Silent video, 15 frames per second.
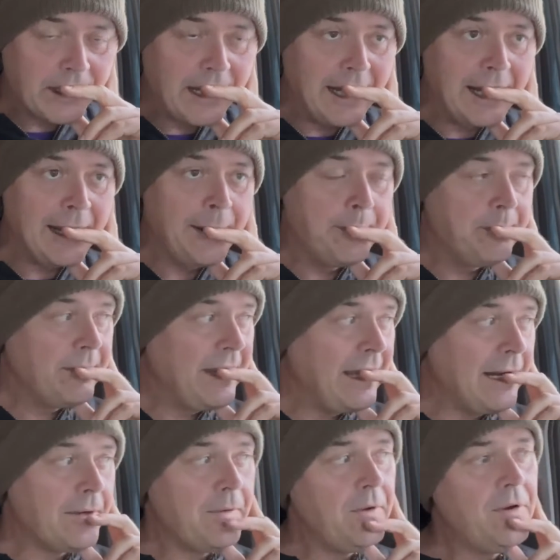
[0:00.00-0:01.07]
I
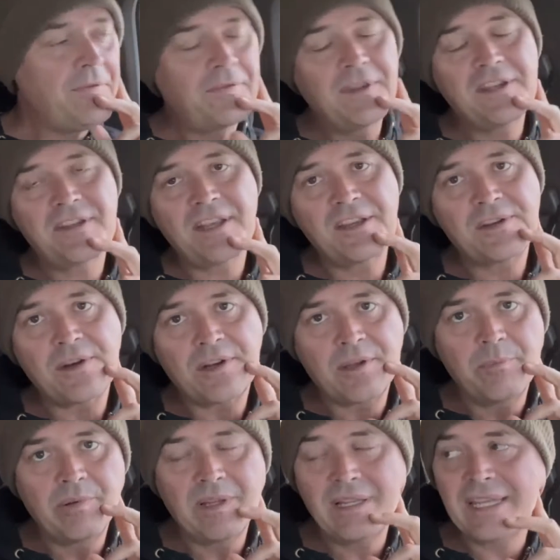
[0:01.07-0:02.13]
don't know if these things are
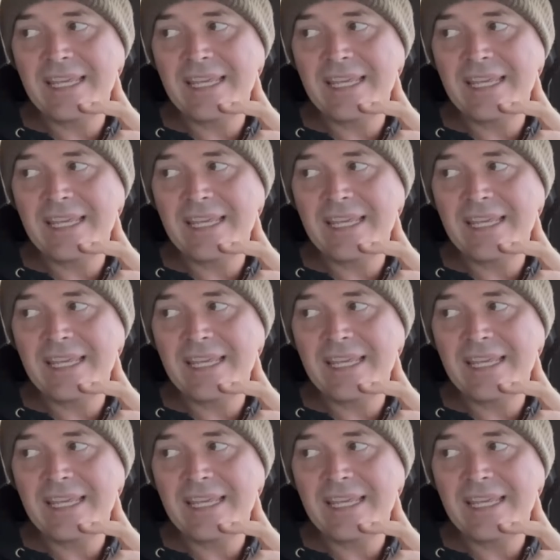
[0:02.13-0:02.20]
completely